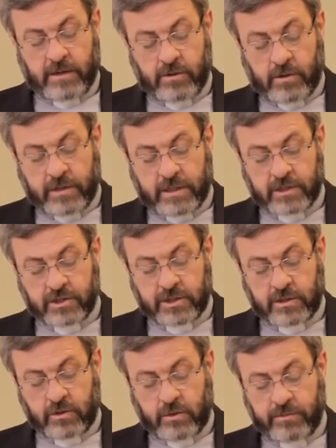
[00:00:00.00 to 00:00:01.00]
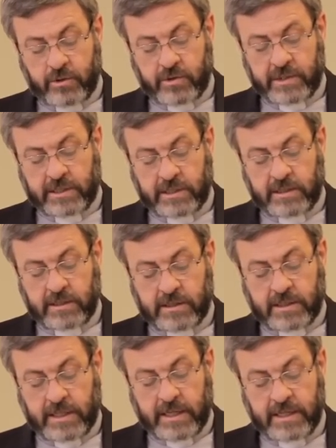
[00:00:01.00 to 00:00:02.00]
No Christian
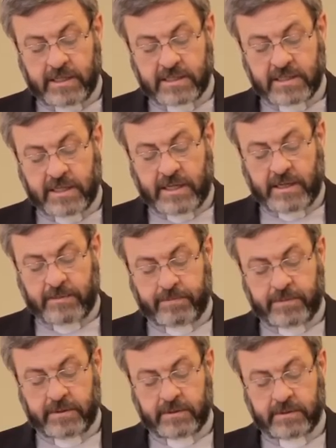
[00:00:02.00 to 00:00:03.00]
community can escape